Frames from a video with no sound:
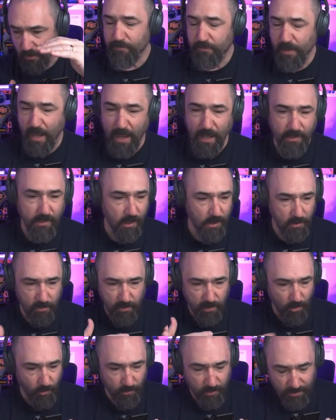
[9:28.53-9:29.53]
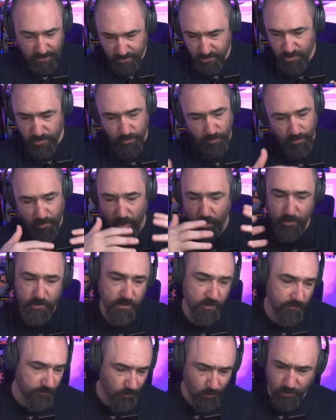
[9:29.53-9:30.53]
And then, the dishes were gross
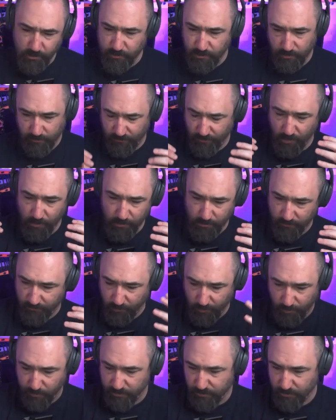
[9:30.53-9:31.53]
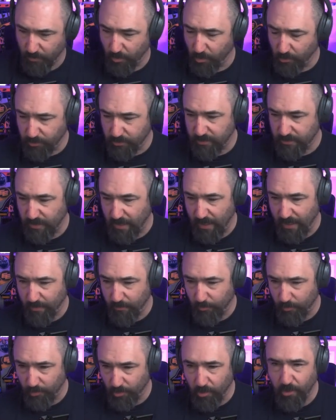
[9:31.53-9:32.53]
and the floor was gross.
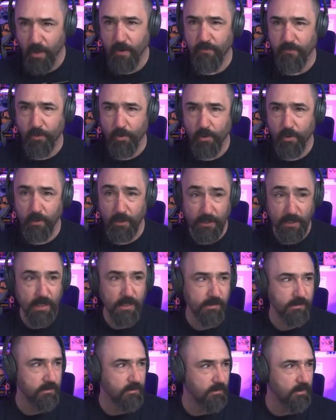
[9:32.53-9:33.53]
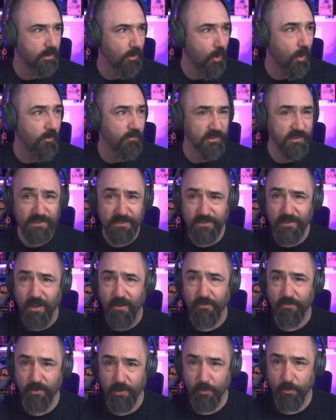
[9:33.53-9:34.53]
And we're looking for it, like his, all of his
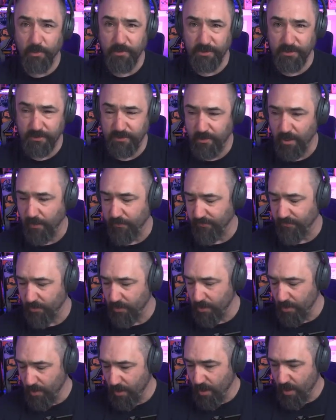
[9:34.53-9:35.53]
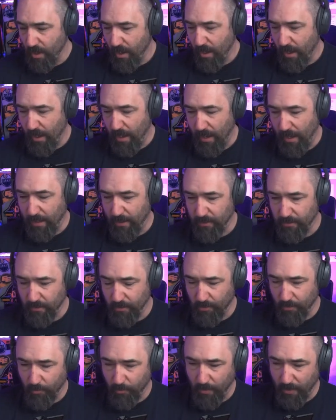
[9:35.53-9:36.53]
stuff. Like, where's his stuff? And
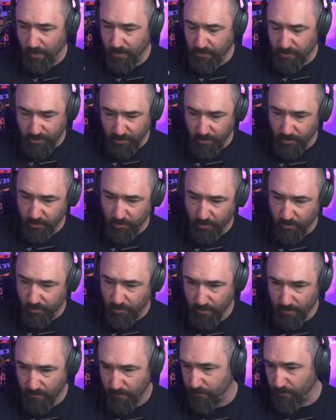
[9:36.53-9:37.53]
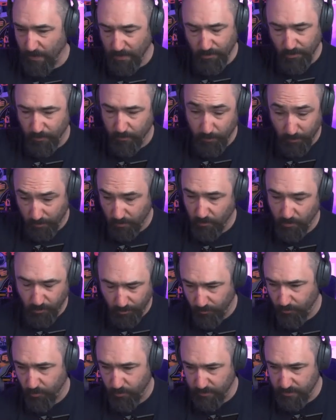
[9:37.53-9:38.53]
went into bedroom, we're
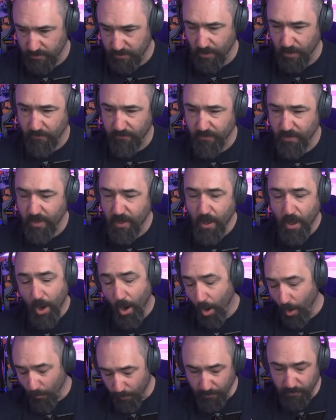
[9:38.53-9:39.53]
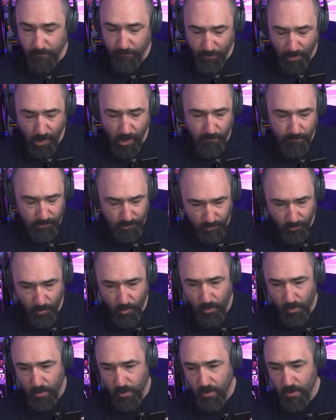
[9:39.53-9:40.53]
looking through his stuff, opened the bottom
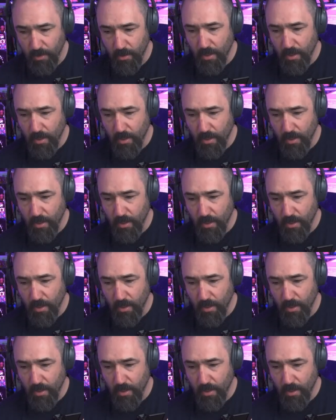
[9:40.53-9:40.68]
drawer,